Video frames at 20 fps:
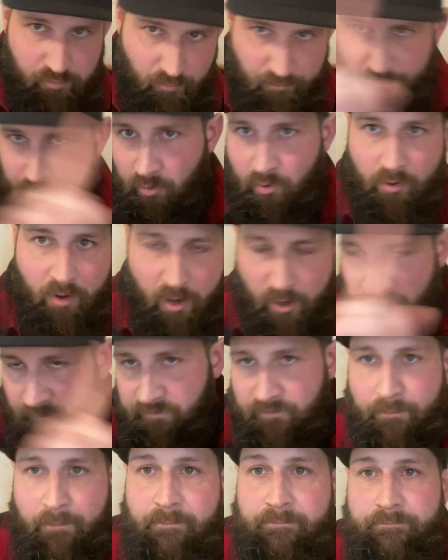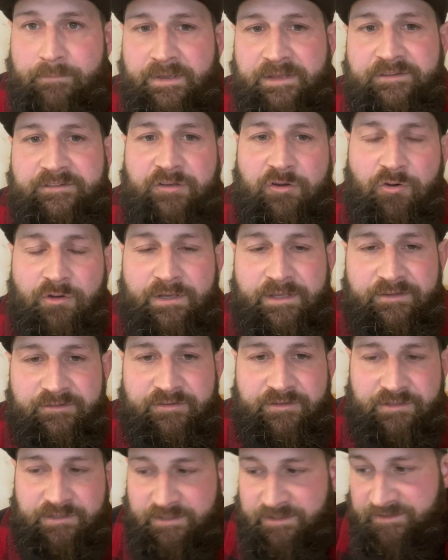put over me talking so
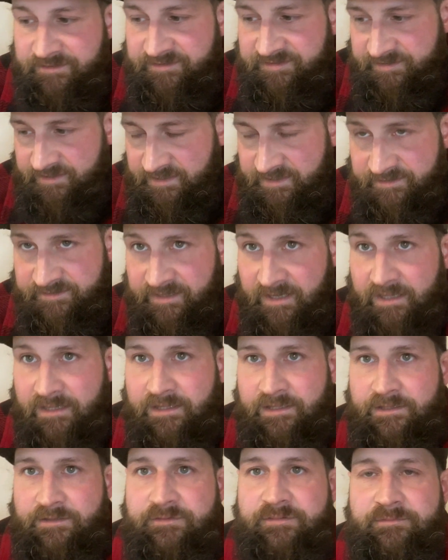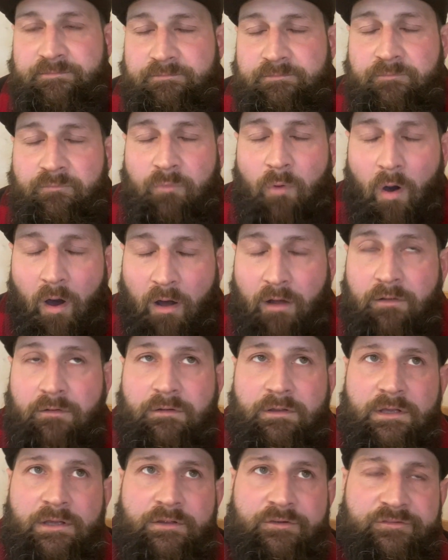you can see exactly what
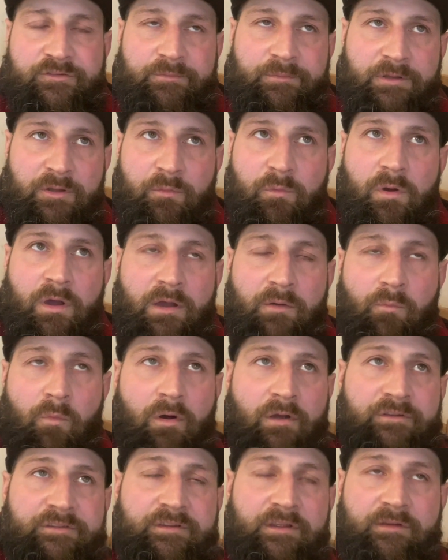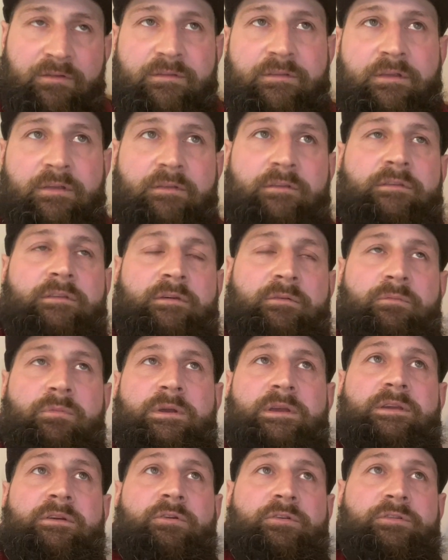some of the work was that we
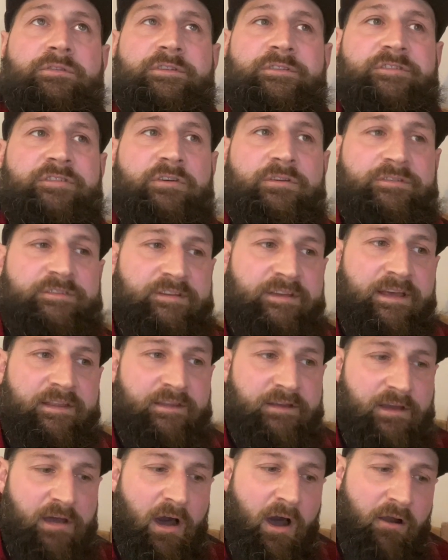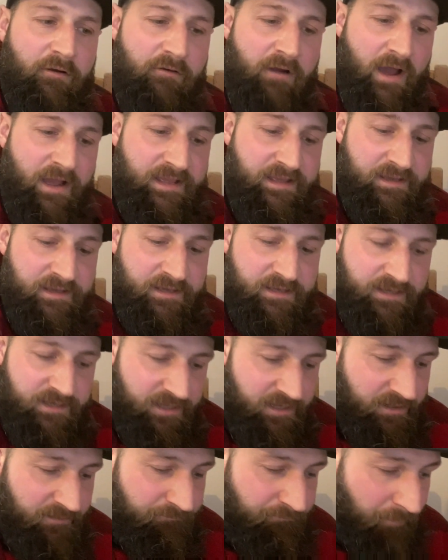undertook to get the car right.
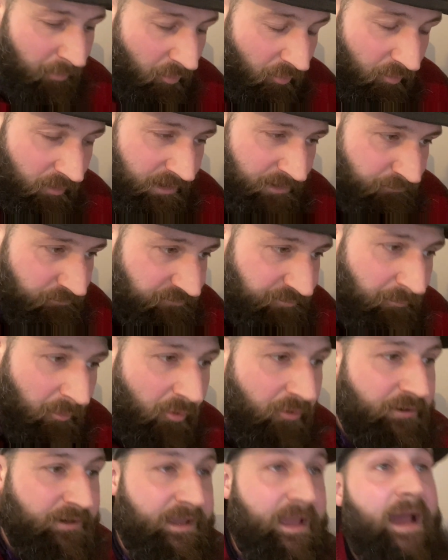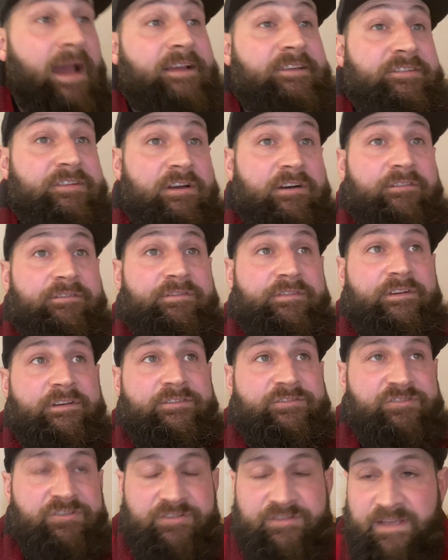But it was more a case of
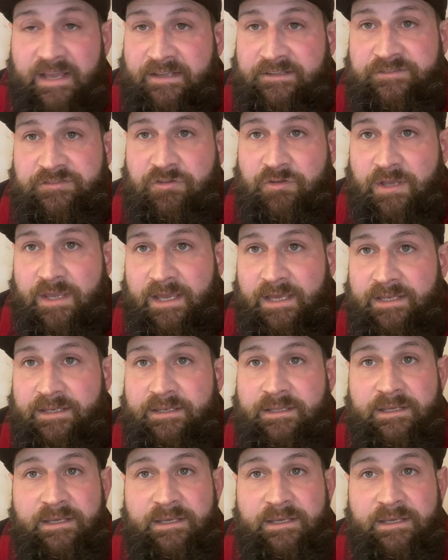just get stuck in.